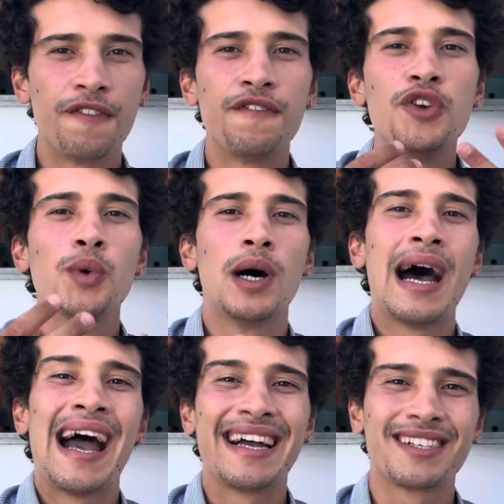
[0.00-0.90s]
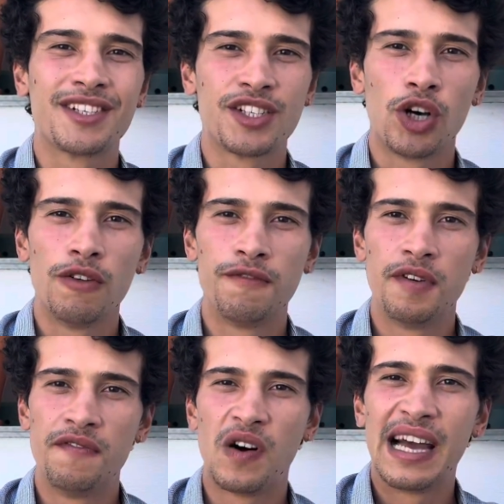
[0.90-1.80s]
fewer acts of
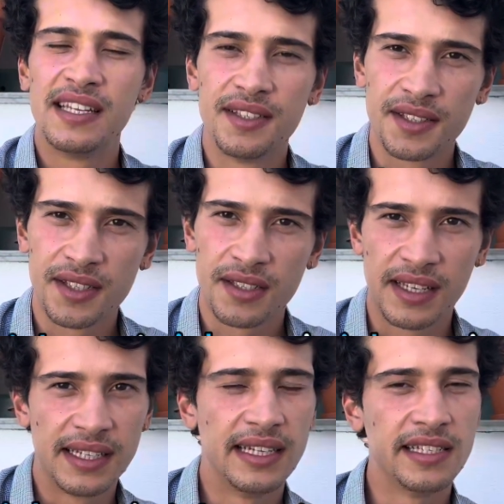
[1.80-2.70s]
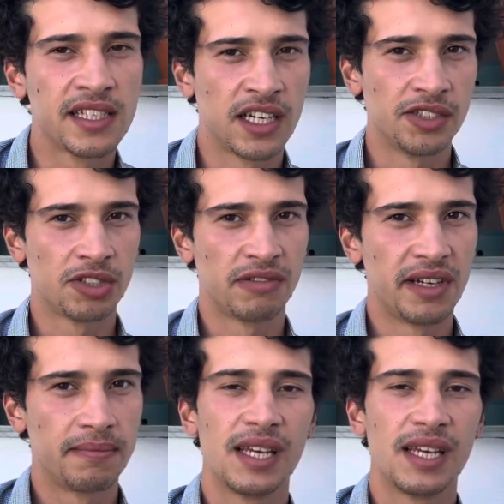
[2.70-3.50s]
violence in his country?